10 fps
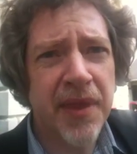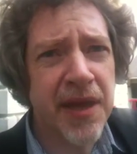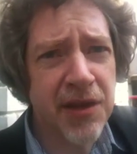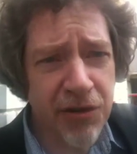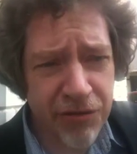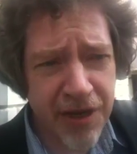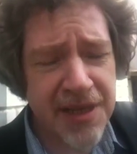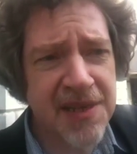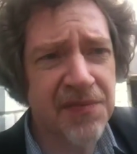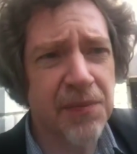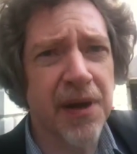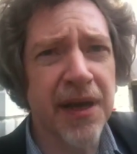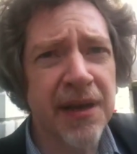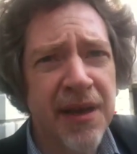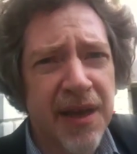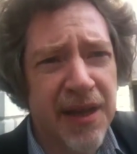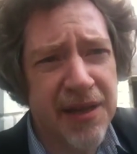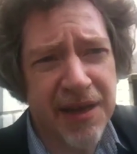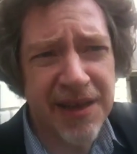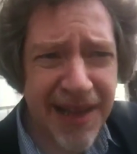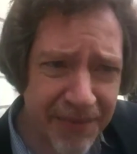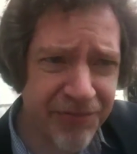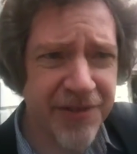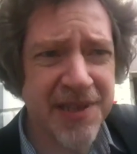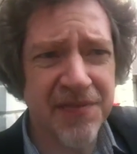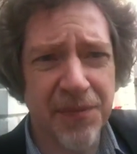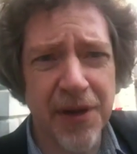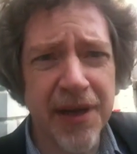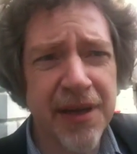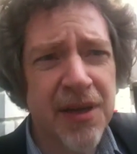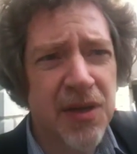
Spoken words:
in a creative way, in a collaborative way,